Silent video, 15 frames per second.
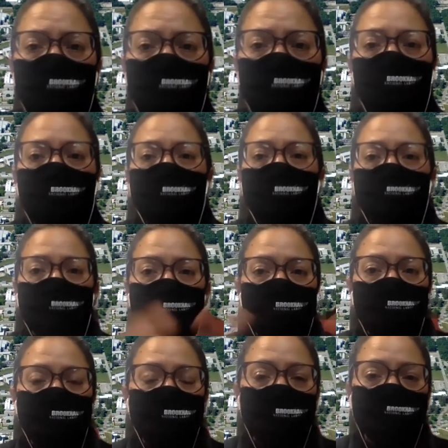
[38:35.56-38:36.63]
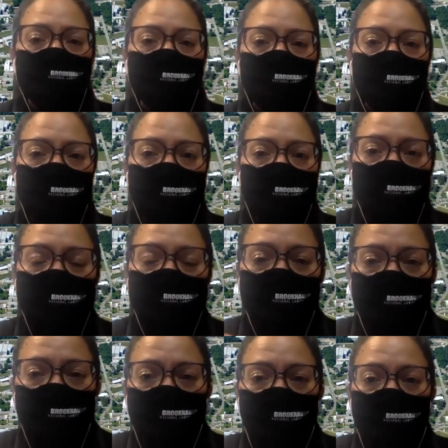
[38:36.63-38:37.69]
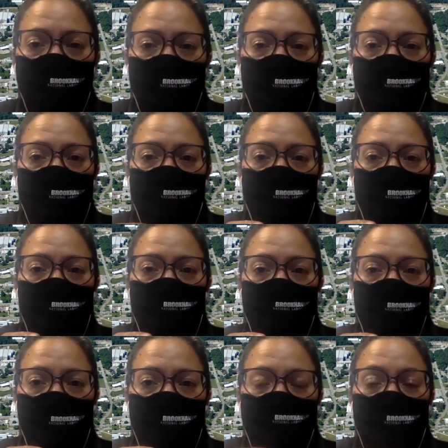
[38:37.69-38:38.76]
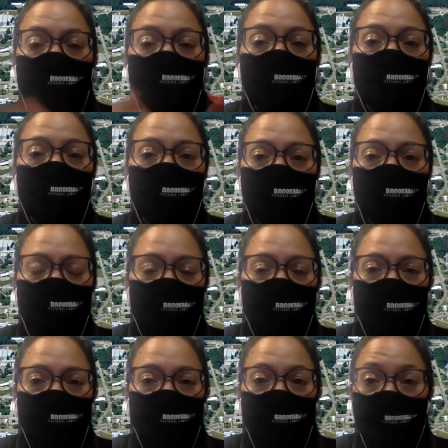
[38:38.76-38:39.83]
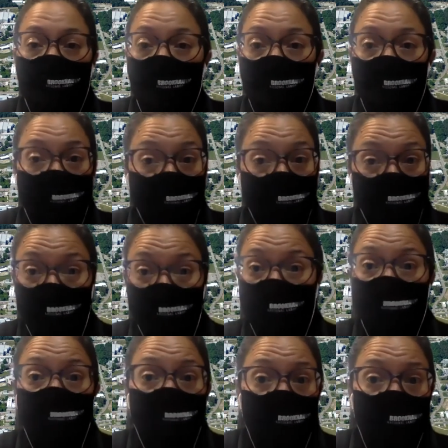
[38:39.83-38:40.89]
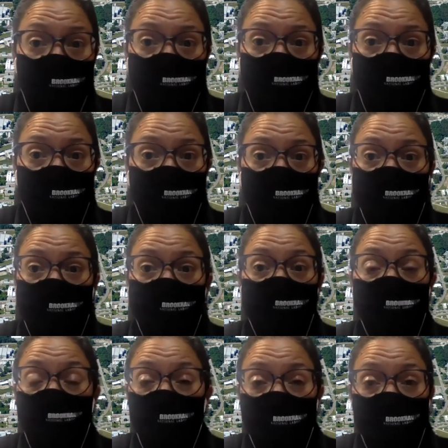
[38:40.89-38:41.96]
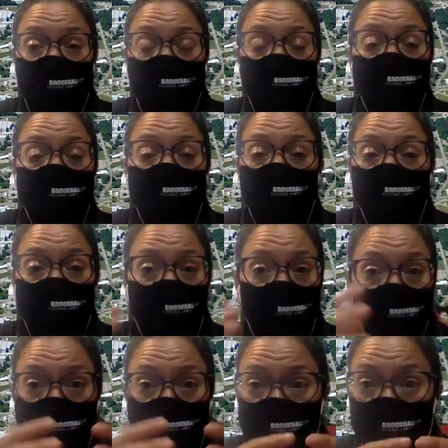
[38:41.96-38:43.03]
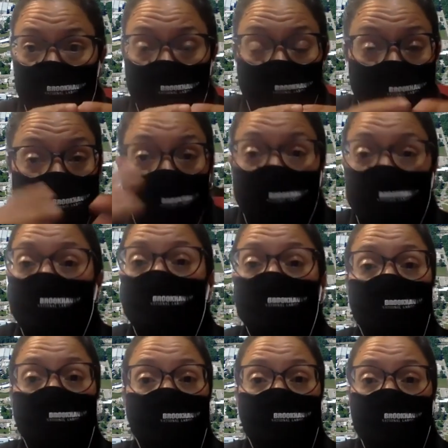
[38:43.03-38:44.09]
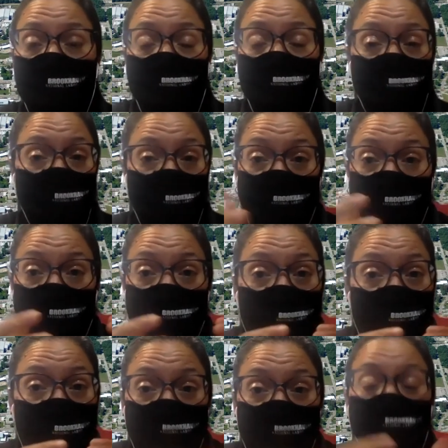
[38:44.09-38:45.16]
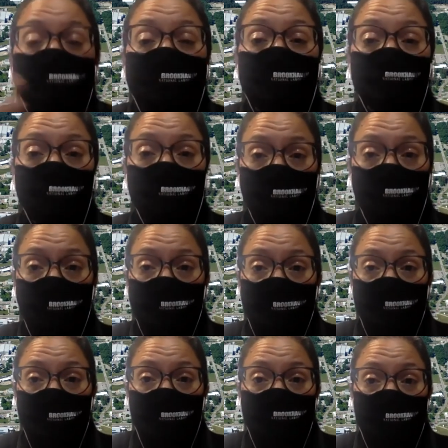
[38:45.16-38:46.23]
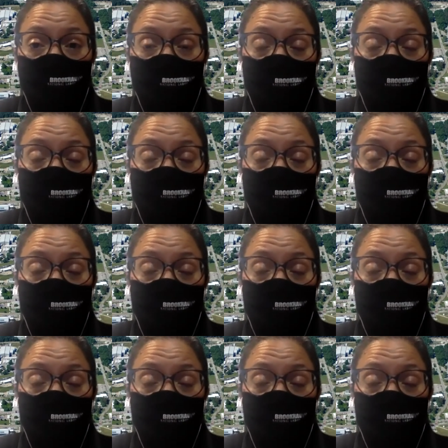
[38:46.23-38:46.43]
looking at various levels, not just, you know, there are, there's a role for engineers, for technicians, yes. for scientists at any kind of level of edu